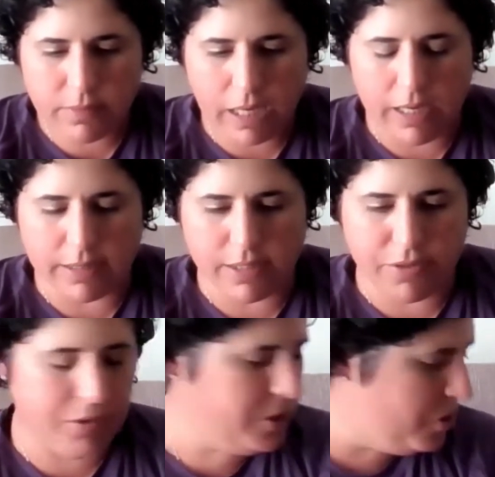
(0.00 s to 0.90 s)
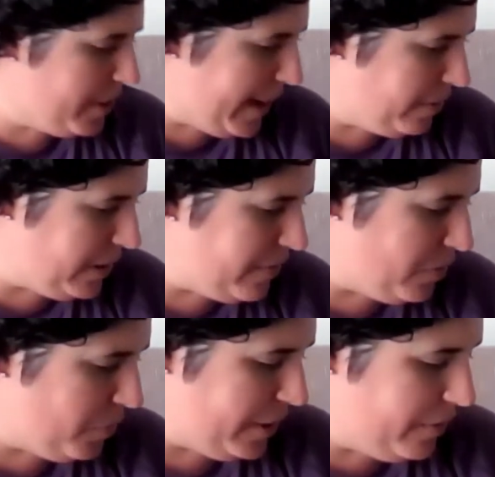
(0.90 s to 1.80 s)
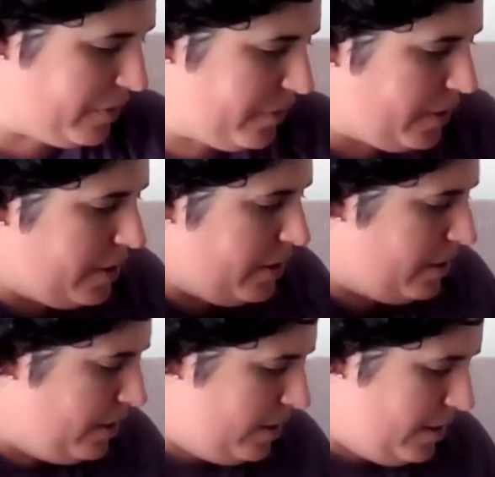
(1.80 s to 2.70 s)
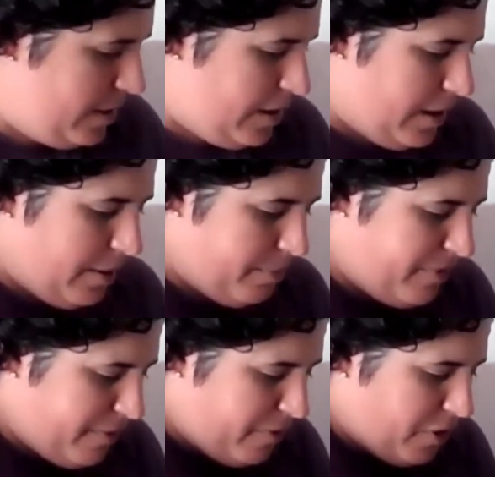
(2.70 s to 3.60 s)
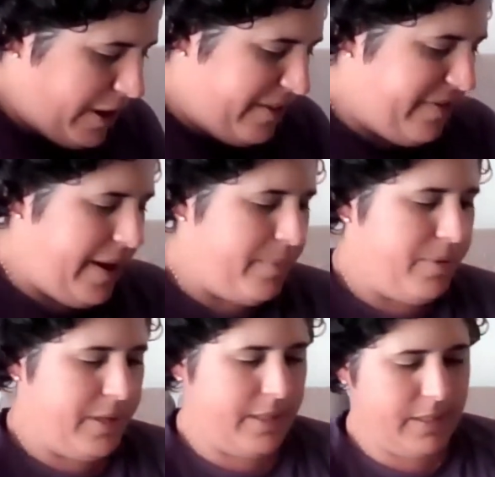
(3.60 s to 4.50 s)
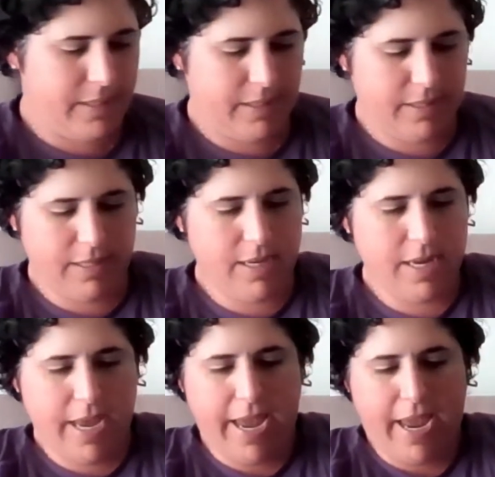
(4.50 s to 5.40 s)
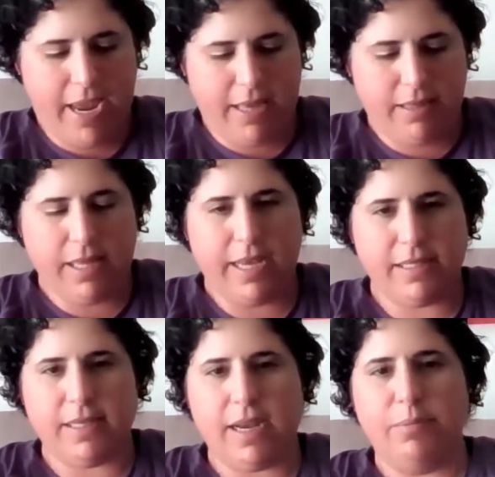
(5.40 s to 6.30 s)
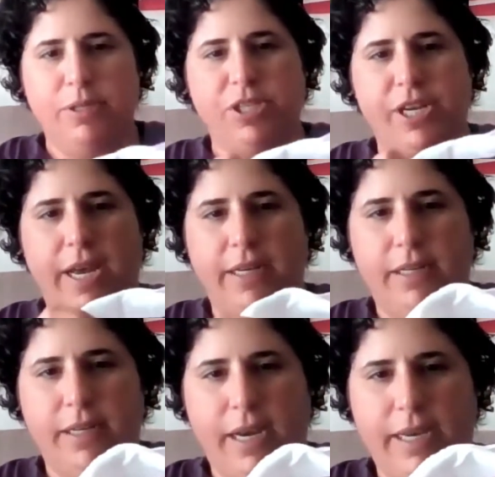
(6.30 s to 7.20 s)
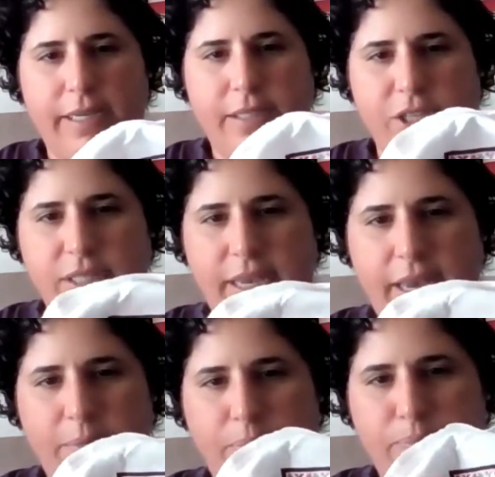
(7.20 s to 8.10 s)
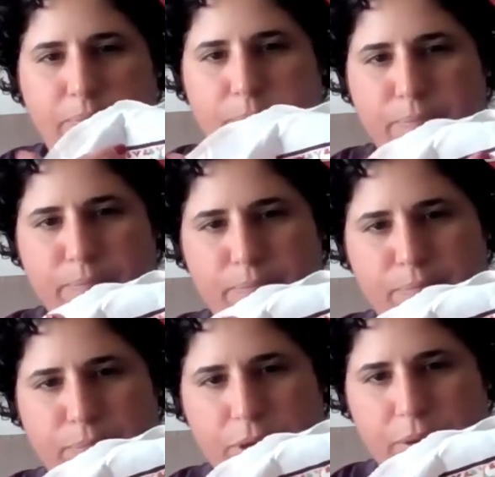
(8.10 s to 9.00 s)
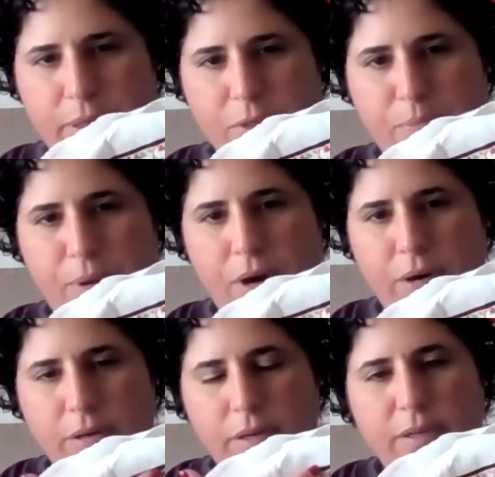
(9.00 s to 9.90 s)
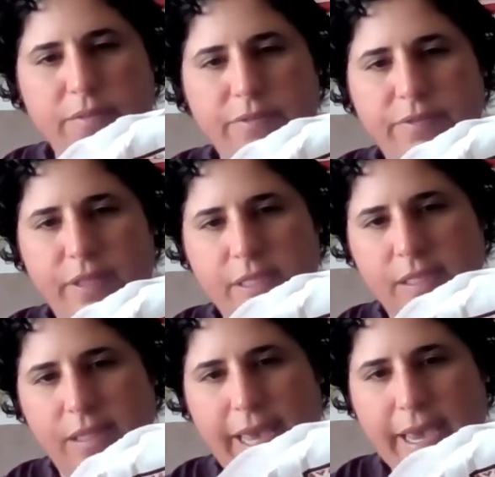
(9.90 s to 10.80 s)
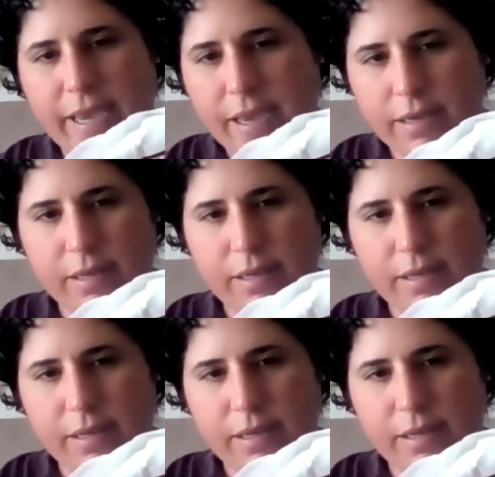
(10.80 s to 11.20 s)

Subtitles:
It's a 32 count even weave from Fortnite Fabrics. And the last time we chatted, I had just had pretty much part of this lay.